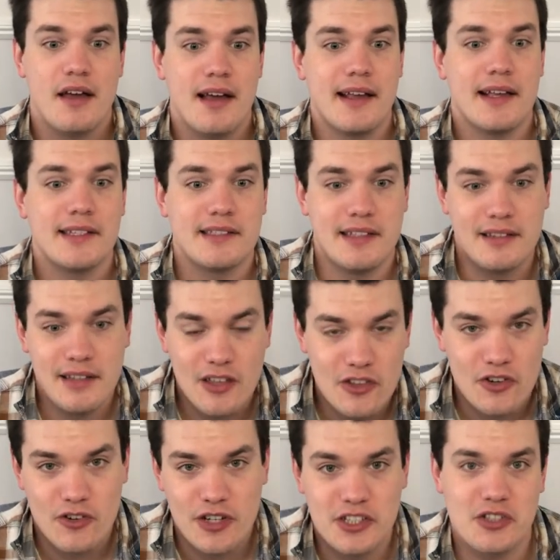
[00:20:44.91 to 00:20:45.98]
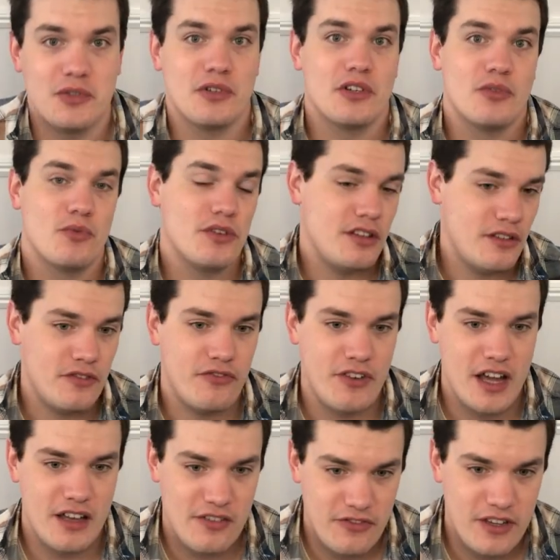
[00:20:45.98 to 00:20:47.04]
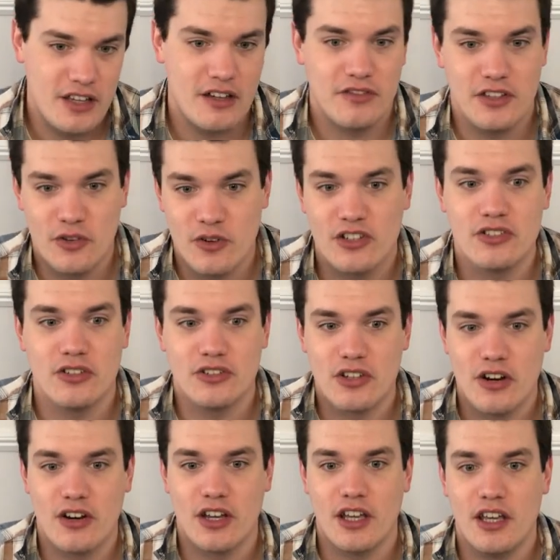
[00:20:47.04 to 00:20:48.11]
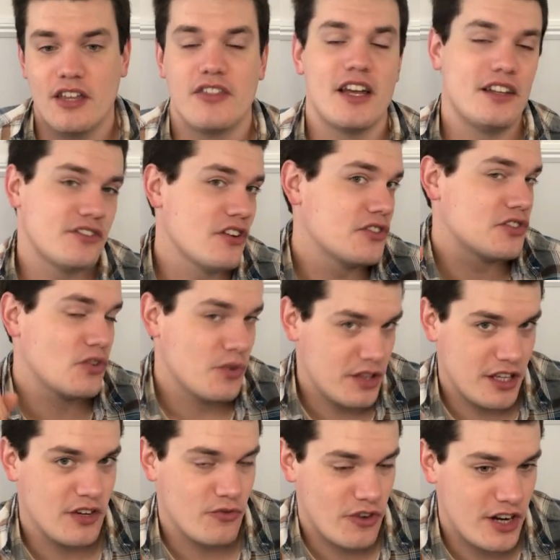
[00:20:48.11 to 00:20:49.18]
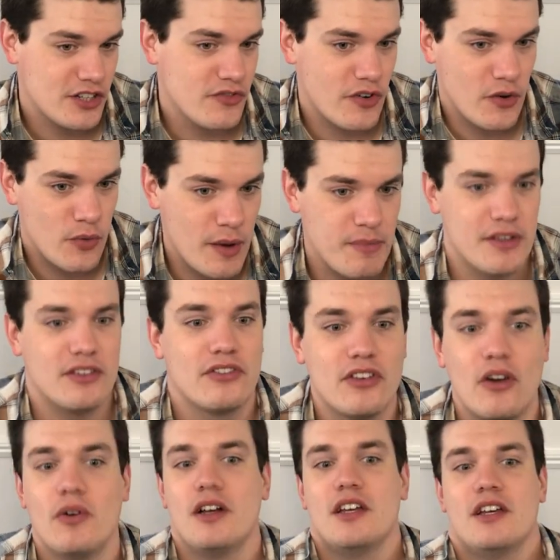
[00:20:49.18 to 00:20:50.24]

against another creature within 5 feet of the original target that is also within range of our weapon. So